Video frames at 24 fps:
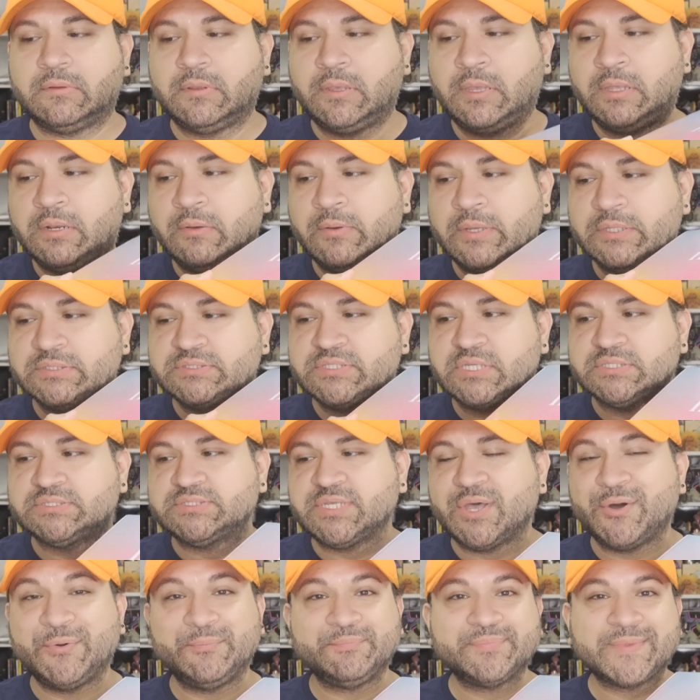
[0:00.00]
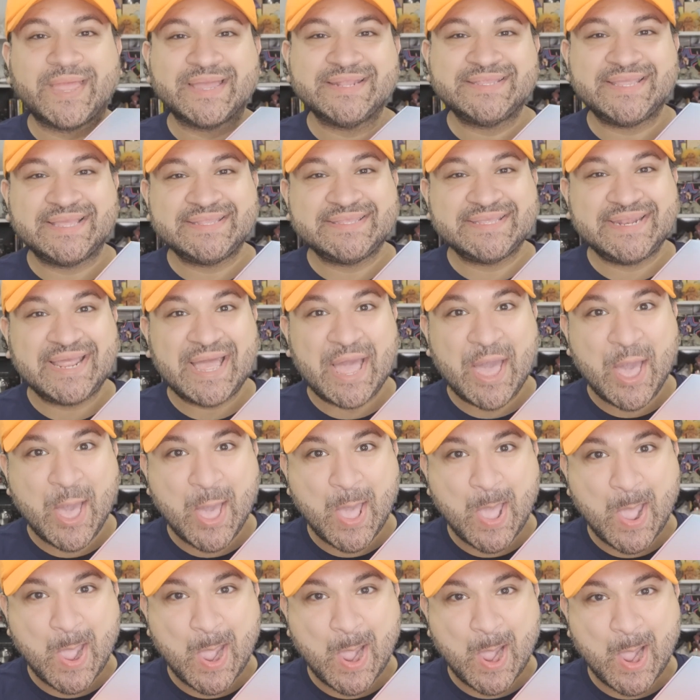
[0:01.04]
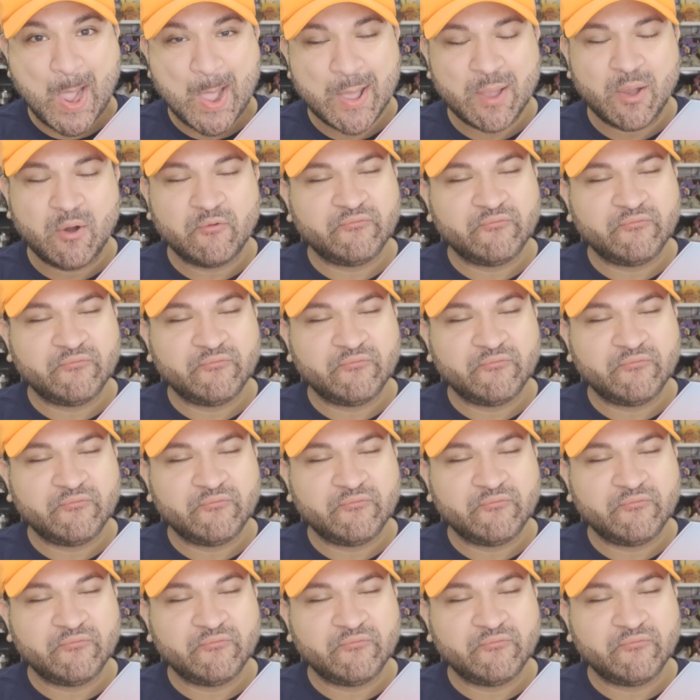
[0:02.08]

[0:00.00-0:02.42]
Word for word: anyways, so da-da-da!